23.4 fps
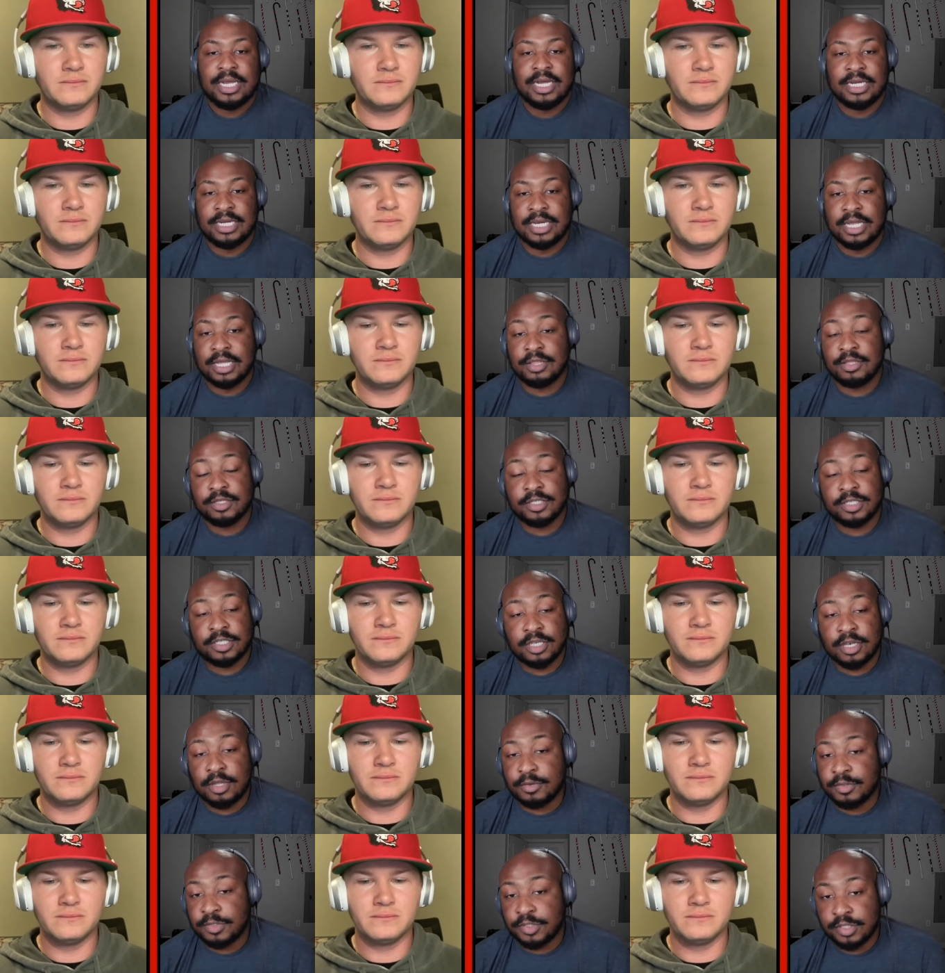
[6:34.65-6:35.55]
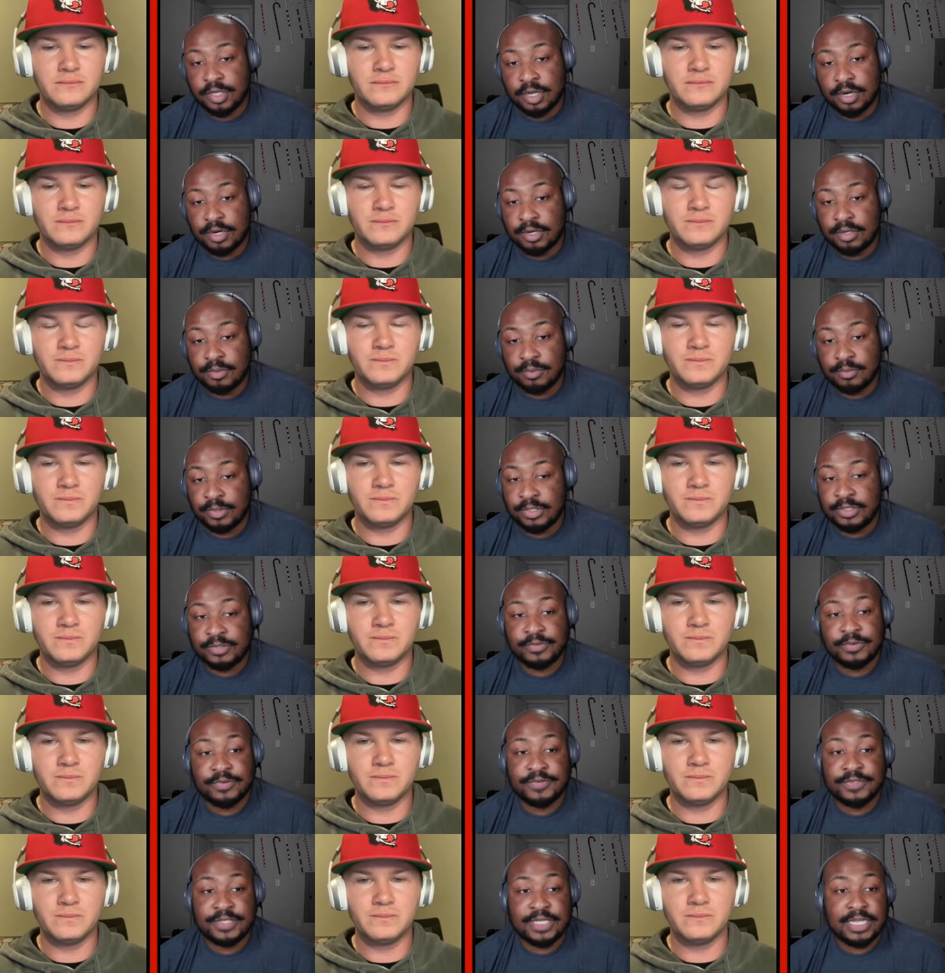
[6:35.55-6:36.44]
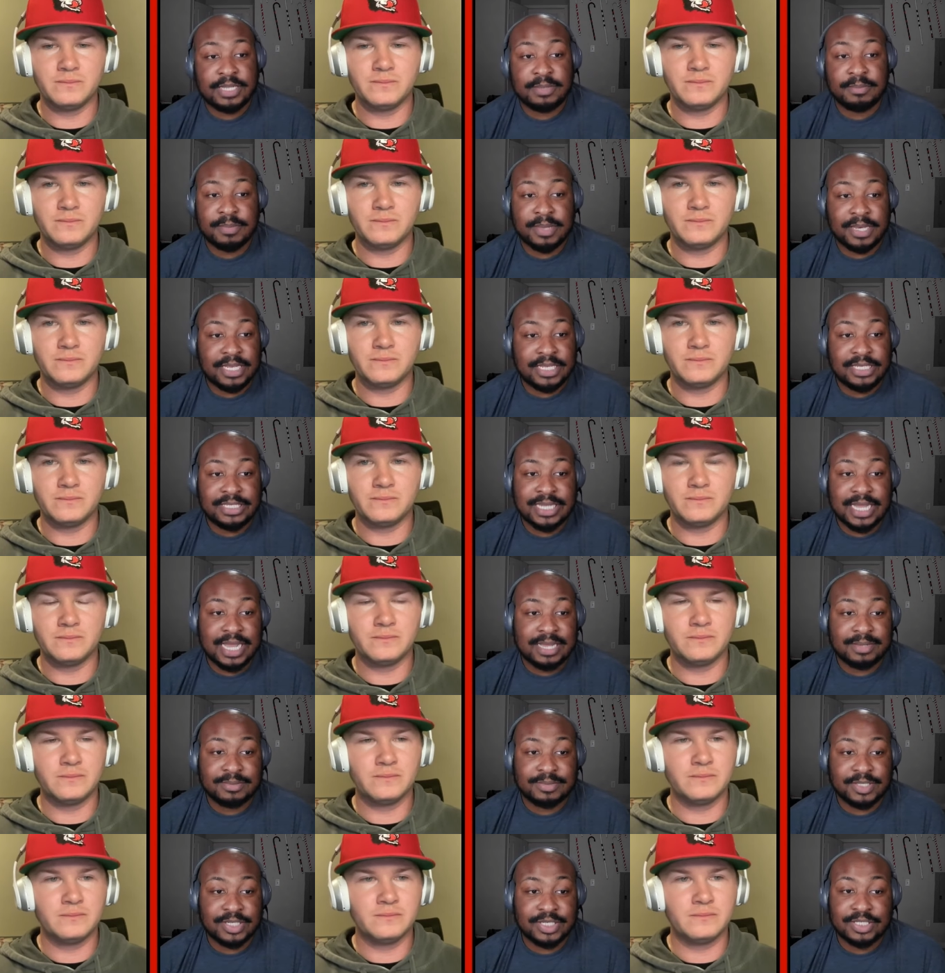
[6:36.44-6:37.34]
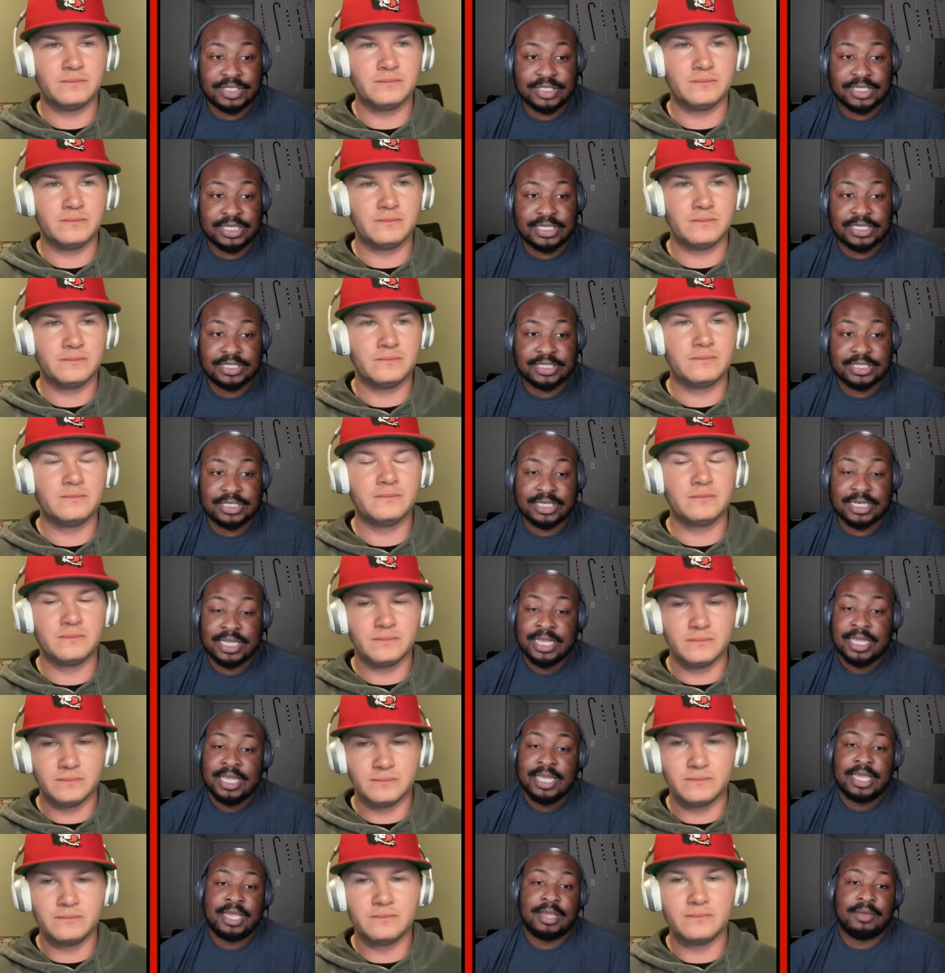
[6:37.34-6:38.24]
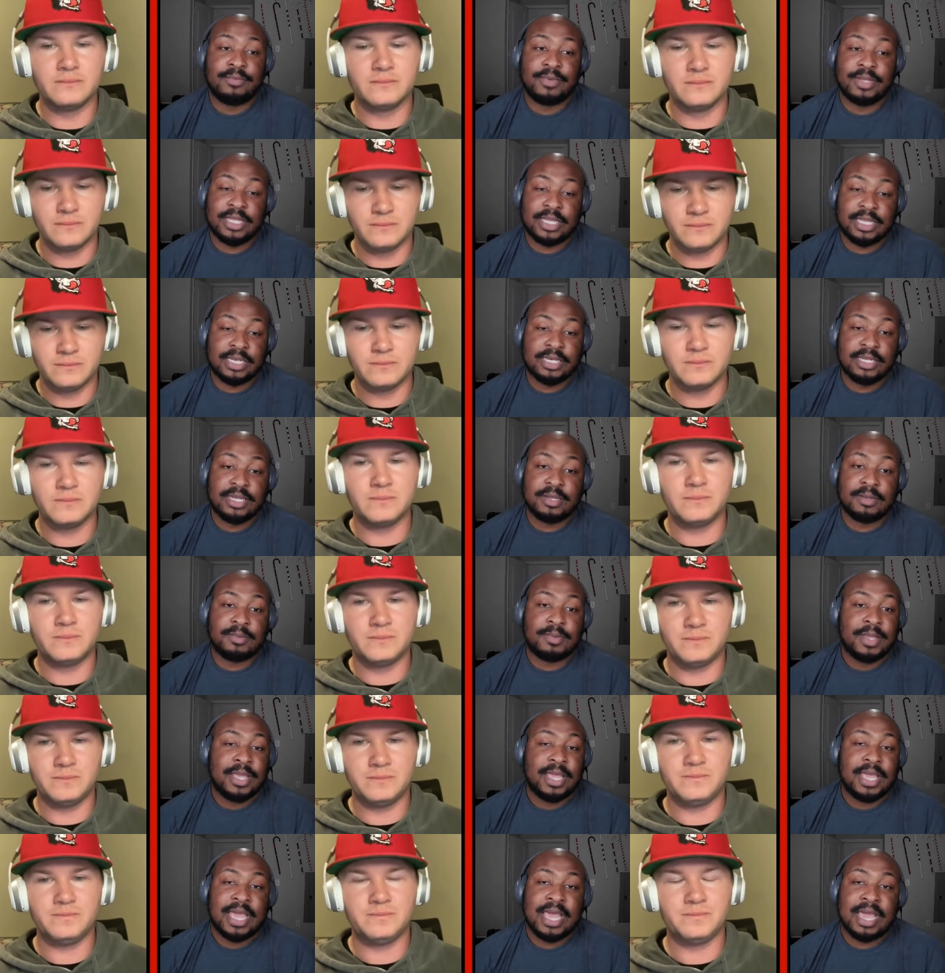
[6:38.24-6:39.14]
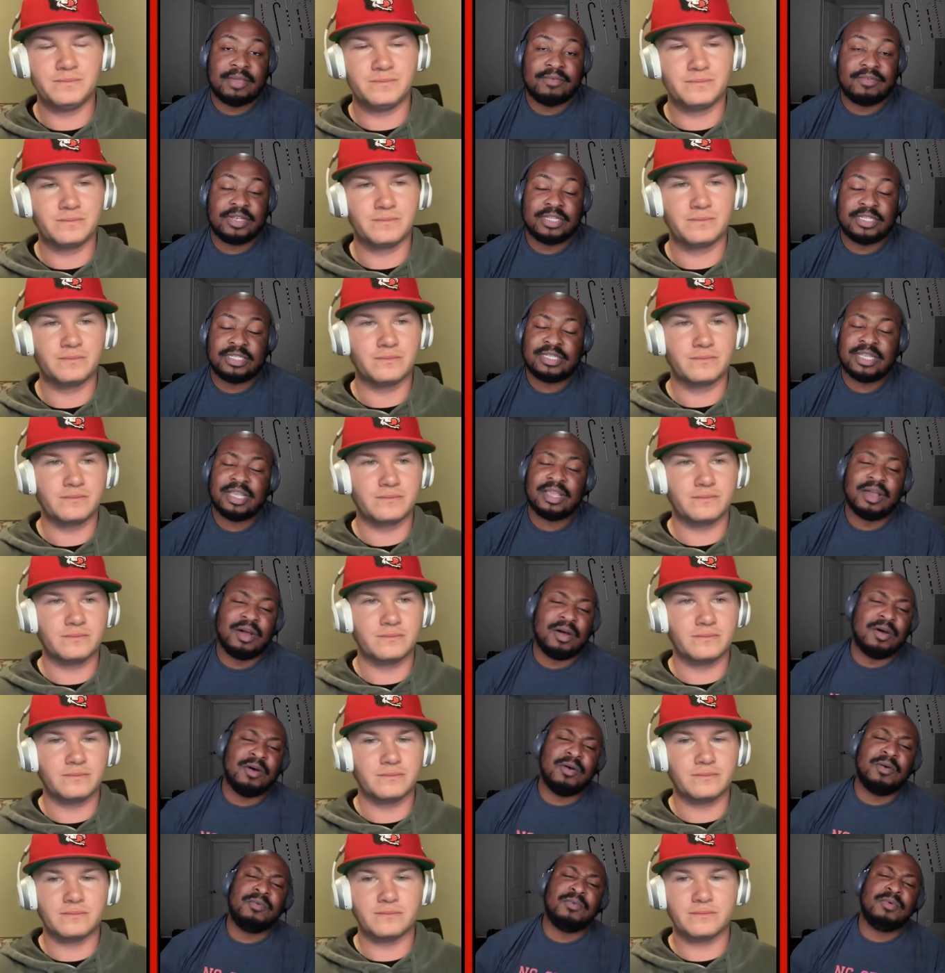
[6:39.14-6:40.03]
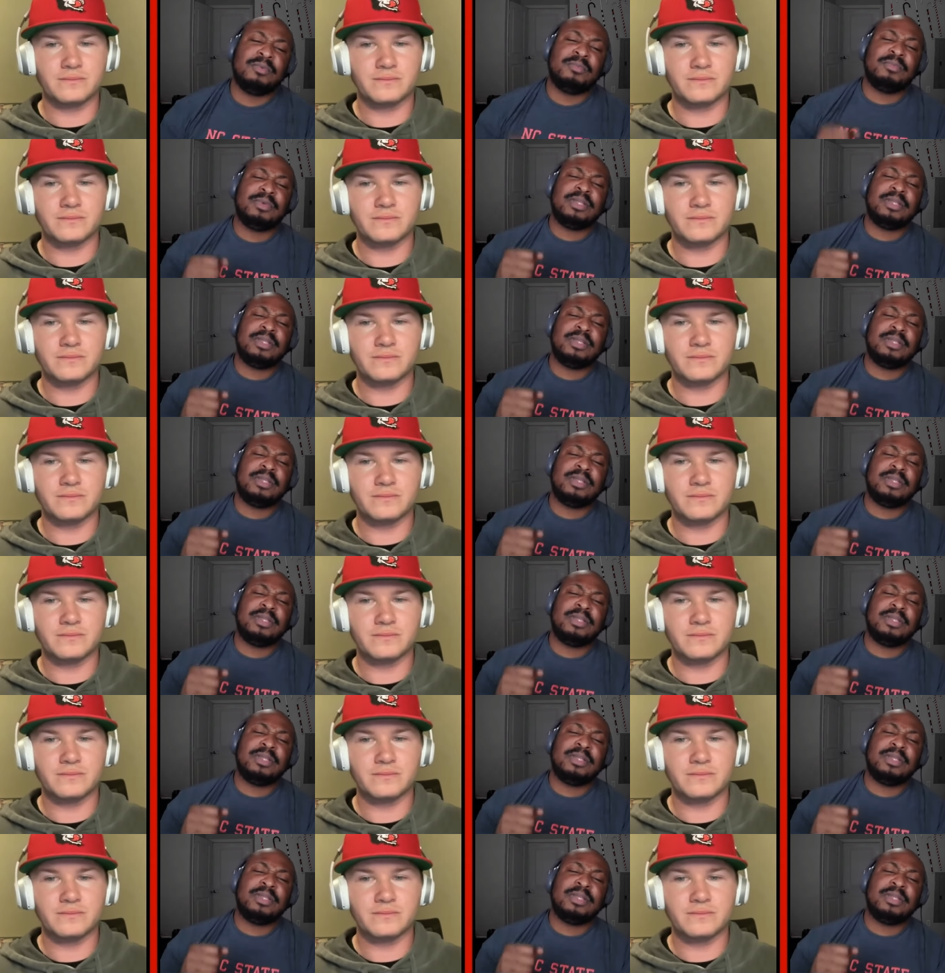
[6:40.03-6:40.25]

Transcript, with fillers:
Speaker 1: Another slow start, which we've seen many times this season, and we end up having to say, oh,